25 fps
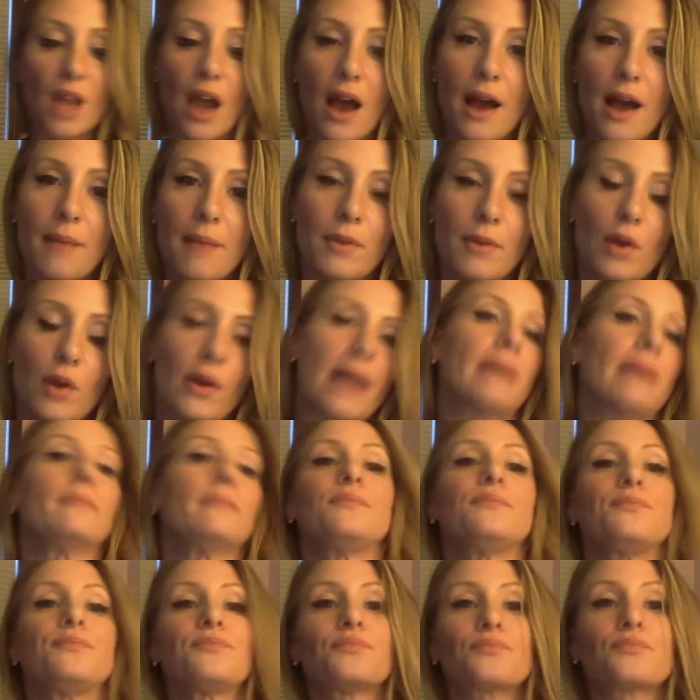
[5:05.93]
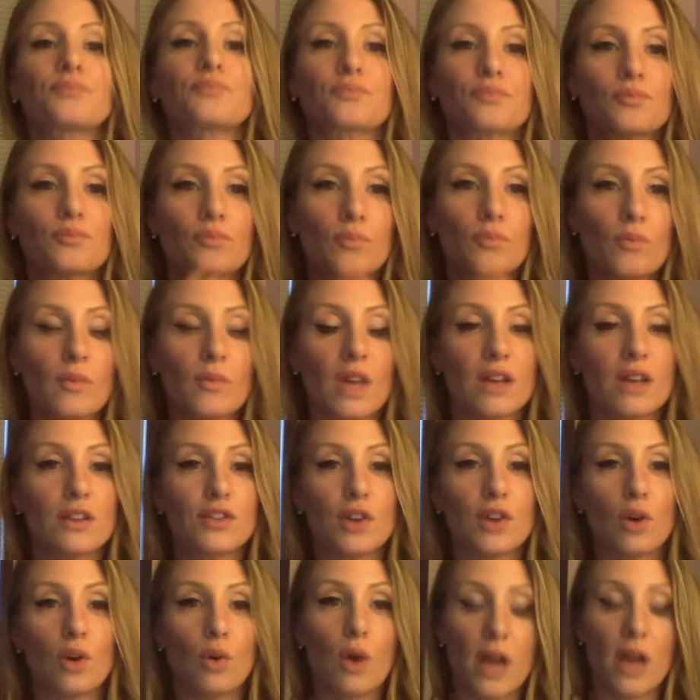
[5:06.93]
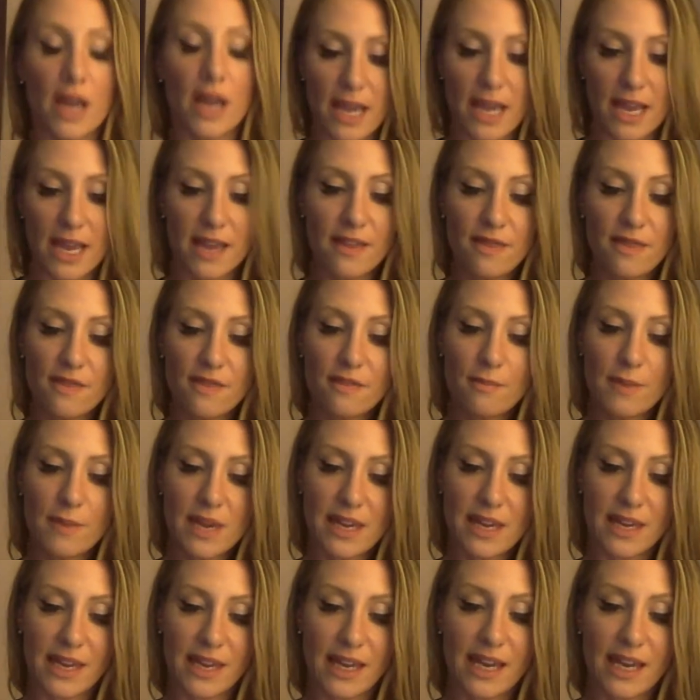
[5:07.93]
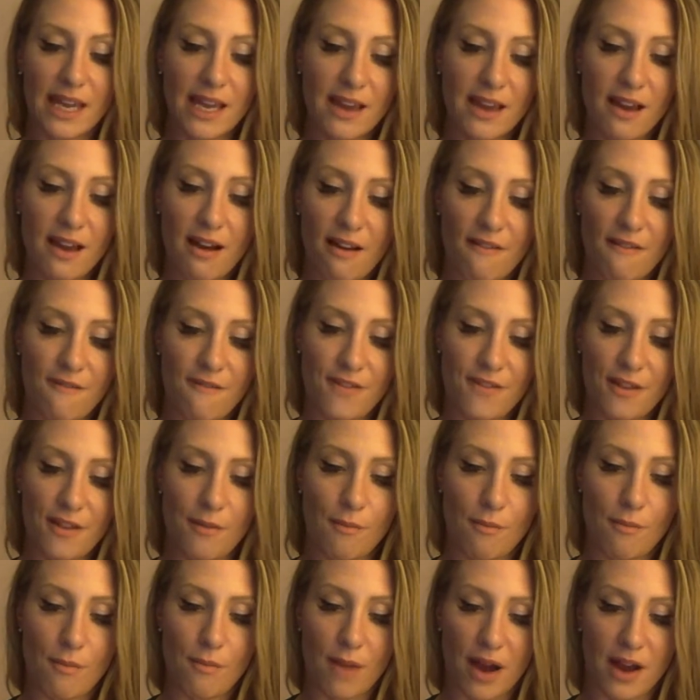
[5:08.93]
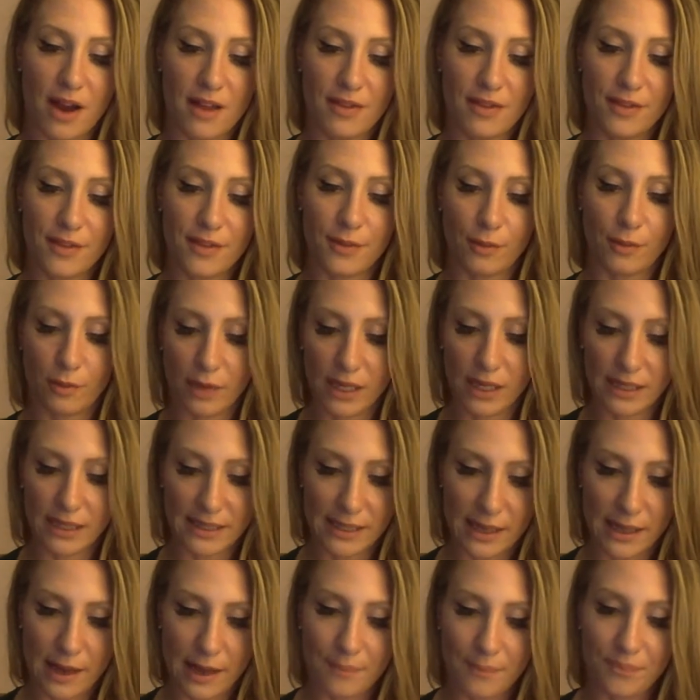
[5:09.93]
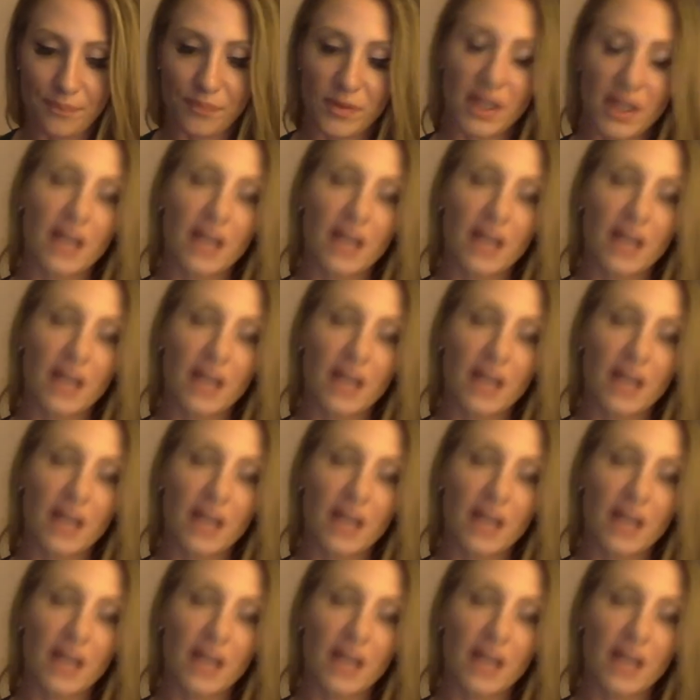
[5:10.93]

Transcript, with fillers: Um, okay, so in the beginning of the month, what's up?